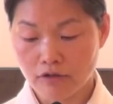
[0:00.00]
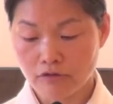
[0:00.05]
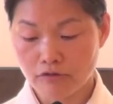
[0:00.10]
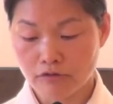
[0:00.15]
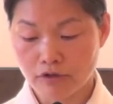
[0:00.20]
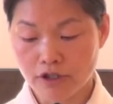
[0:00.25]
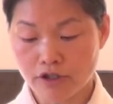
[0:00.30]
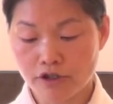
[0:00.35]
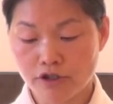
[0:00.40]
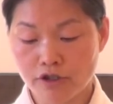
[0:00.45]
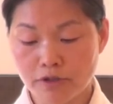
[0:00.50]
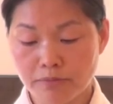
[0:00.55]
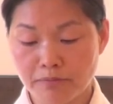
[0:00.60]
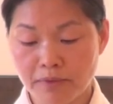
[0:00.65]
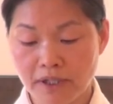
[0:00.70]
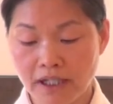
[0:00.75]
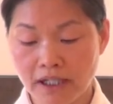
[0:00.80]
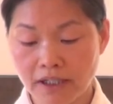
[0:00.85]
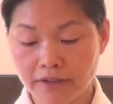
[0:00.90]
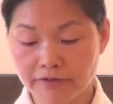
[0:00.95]
One should
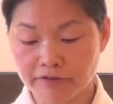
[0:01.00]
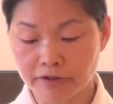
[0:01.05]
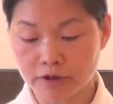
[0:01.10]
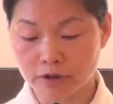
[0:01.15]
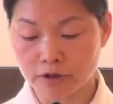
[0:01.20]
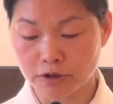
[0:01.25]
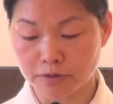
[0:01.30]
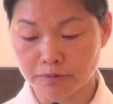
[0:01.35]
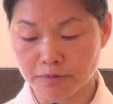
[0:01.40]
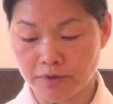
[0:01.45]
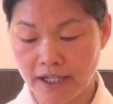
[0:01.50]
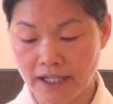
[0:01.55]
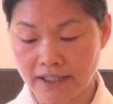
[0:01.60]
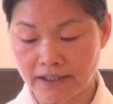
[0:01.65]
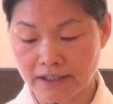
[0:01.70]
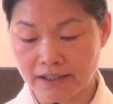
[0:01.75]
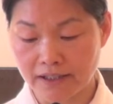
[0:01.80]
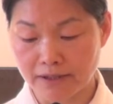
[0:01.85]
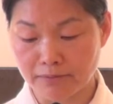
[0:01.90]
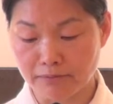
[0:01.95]
be heedful to
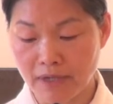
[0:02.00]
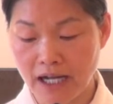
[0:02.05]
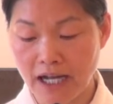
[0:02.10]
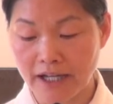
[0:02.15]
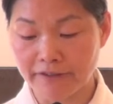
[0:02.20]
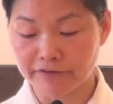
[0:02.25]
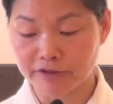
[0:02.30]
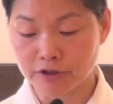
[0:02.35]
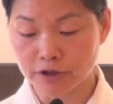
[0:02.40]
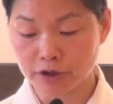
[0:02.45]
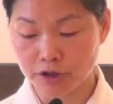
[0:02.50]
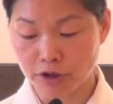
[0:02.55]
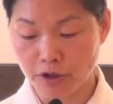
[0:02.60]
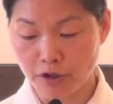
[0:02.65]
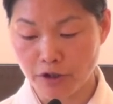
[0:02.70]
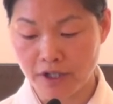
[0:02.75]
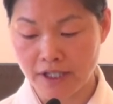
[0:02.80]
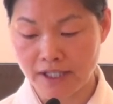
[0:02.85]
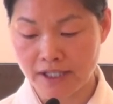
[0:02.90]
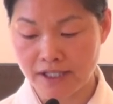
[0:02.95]
practice mindful
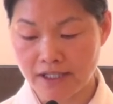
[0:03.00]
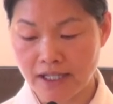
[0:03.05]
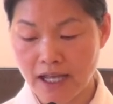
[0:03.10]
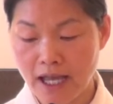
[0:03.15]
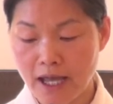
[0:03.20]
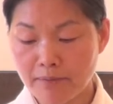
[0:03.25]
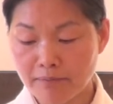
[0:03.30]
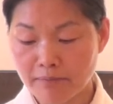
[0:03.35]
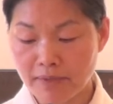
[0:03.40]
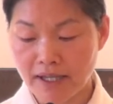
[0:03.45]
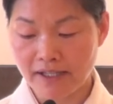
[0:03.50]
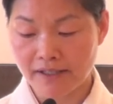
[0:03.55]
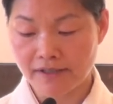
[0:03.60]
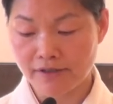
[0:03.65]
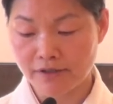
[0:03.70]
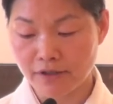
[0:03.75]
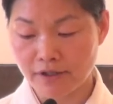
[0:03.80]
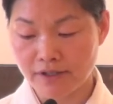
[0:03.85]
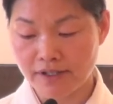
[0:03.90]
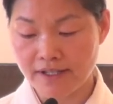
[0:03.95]
choice
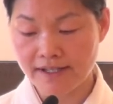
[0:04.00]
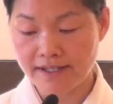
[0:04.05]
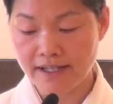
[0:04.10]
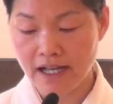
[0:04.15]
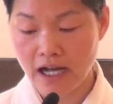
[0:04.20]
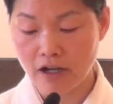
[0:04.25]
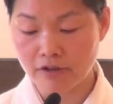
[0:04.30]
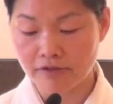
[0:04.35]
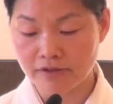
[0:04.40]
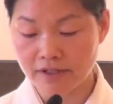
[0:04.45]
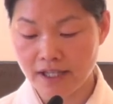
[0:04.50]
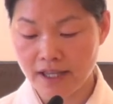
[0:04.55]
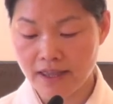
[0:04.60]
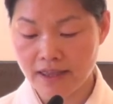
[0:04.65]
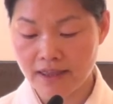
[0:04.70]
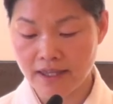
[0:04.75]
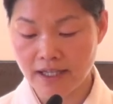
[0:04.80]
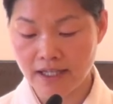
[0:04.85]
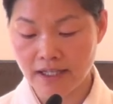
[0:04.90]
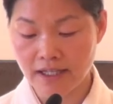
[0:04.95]
based on sound
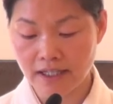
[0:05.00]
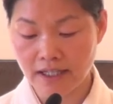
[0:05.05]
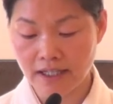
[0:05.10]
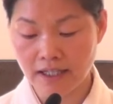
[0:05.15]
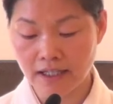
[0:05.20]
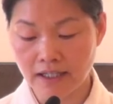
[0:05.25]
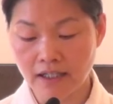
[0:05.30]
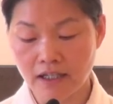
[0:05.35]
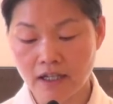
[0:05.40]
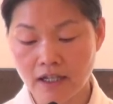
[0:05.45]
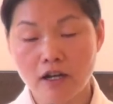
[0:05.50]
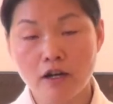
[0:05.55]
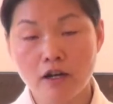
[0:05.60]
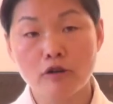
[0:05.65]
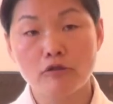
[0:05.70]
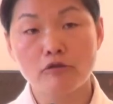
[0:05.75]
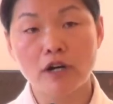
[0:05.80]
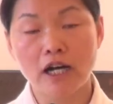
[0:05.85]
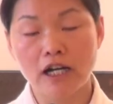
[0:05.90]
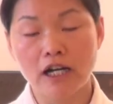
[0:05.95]
thinking
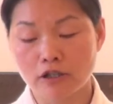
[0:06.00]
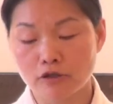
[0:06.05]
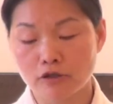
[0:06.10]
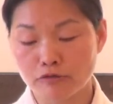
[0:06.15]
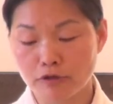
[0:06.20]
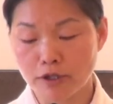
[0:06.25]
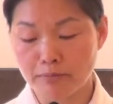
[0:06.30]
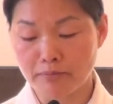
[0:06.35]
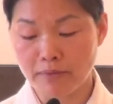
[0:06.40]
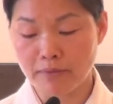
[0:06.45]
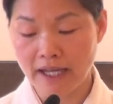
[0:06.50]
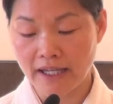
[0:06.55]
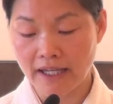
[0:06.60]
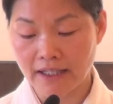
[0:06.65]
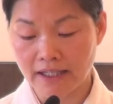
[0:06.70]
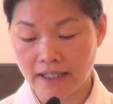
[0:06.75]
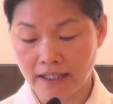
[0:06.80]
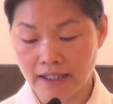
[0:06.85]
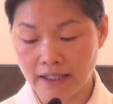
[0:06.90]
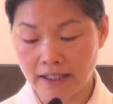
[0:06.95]
while we're
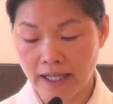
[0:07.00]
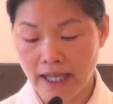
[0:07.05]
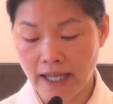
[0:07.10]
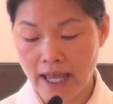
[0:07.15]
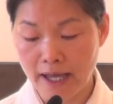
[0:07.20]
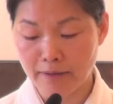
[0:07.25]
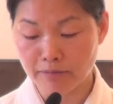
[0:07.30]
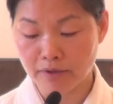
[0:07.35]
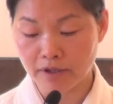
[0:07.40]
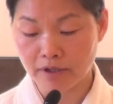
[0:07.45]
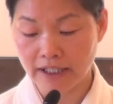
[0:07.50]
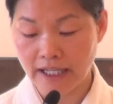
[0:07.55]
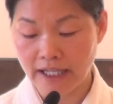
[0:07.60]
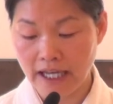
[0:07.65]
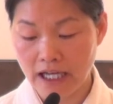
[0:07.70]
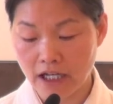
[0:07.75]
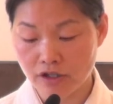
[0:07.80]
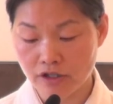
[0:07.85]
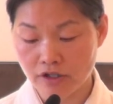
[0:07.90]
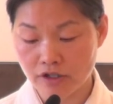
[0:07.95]
making
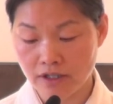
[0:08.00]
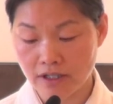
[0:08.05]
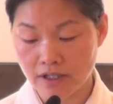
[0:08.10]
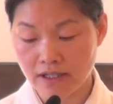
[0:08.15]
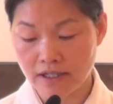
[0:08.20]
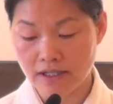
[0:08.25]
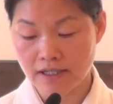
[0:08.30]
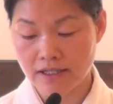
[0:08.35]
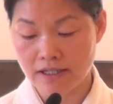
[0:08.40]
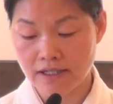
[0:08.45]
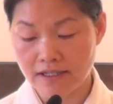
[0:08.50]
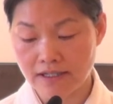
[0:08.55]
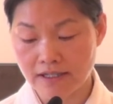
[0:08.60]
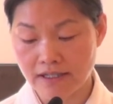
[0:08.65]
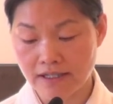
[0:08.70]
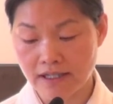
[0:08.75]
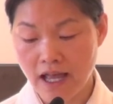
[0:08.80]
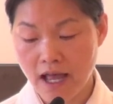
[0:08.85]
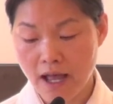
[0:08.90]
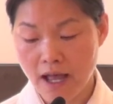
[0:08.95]

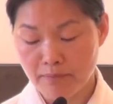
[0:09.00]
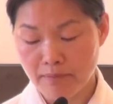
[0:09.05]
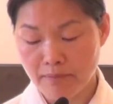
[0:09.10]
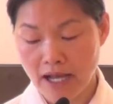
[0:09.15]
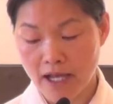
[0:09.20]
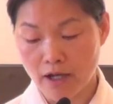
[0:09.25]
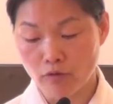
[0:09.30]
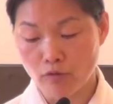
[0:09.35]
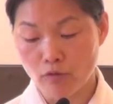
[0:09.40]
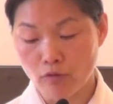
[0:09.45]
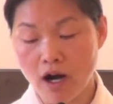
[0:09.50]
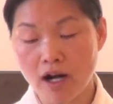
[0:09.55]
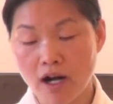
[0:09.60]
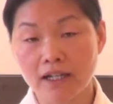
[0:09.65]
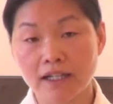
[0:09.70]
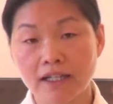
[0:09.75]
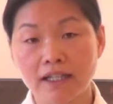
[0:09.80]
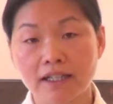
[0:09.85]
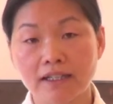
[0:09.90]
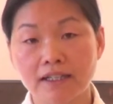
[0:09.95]
applications by
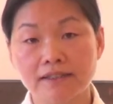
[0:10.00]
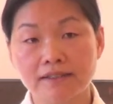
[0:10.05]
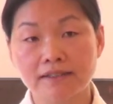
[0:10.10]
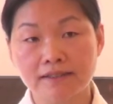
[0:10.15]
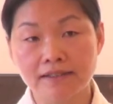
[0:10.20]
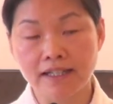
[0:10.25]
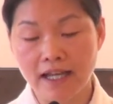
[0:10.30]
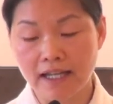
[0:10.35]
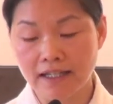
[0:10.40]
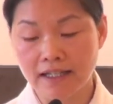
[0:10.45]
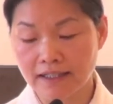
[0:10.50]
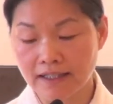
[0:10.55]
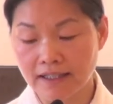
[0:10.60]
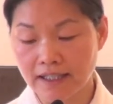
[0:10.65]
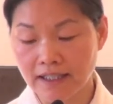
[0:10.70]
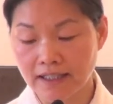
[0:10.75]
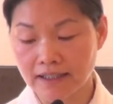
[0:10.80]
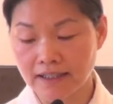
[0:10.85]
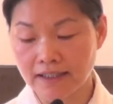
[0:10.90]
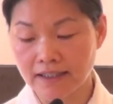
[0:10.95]
walking,
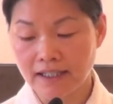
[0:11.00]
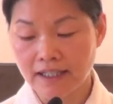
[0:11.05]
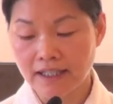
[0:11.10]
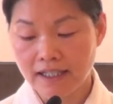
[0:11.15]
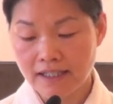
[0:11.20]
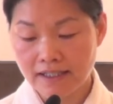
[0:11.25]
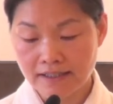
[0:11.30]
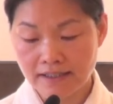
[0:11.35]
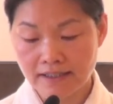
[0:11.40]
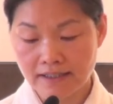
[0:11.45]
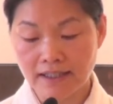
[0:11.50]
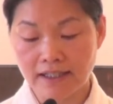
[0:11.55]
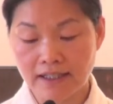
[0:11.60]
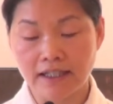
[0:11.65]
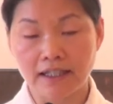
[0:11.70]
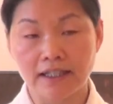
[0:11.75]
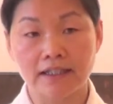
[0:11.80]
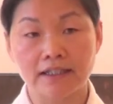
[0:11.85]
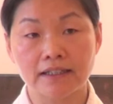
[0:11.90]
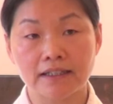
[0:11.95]
standing,
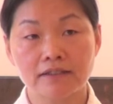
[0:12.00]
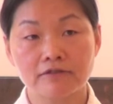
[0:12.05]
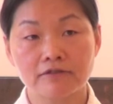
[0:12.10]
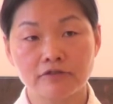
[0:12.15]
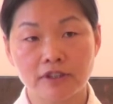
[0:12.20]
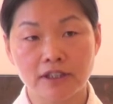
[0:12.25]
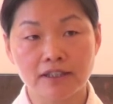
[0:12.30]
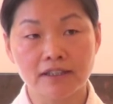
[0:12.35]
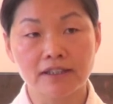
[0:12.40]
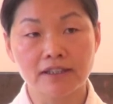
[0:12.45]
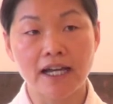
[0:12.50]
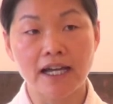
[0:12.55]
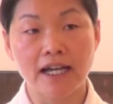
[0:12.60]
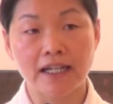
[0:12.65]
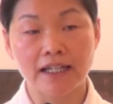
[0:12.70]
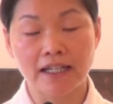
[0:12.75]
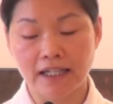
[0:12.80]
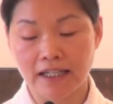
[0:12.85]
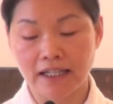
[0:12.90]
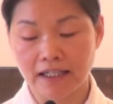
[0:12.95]
sitting,
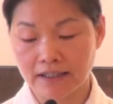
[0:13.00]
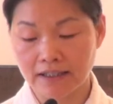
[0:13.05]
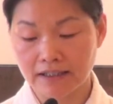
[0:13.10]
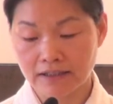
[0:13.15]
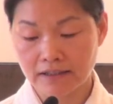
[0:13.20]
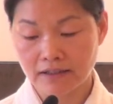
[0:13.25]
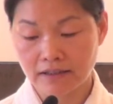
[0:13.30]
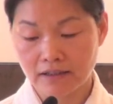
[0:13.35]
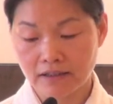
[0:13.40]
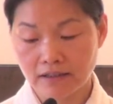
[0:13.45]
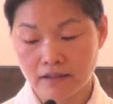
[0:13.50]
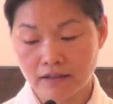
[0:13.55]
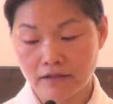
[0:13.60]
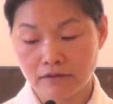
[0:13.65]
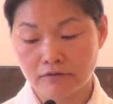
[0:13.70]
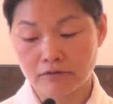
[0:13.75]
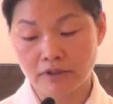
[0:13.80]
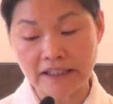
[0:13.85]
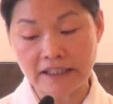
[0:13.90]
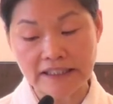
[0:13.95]
reclining,
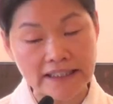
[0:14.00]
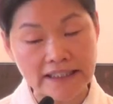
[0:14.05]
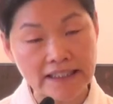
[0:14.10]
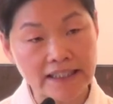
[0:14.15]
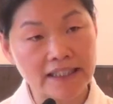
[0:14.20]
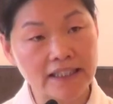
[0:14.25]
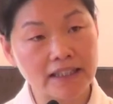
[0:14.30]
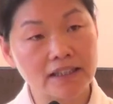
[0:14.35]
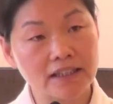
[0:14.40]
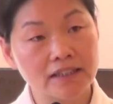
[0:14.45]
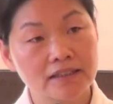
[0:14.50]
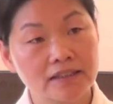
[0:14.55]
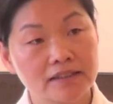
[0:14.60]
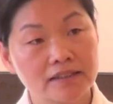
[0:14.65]
or eating.